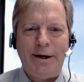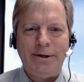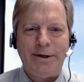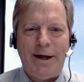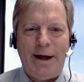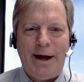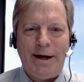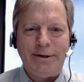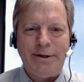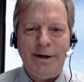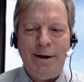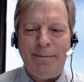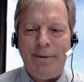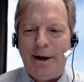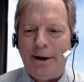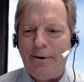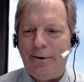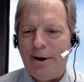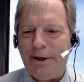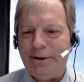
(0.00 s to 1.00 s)
actually asked him
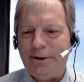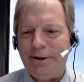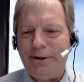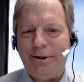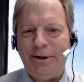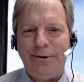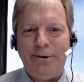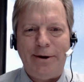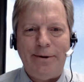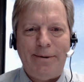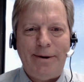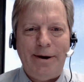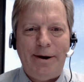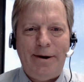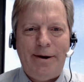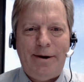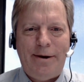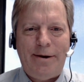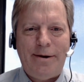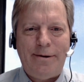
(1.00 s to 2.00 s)
that question too, and he went,
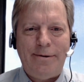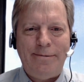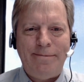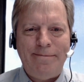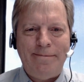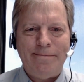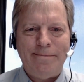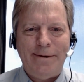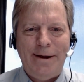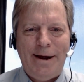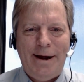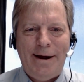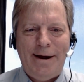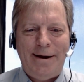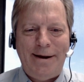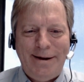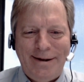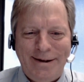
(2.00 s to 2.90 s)
"Oh, hmm, yeah,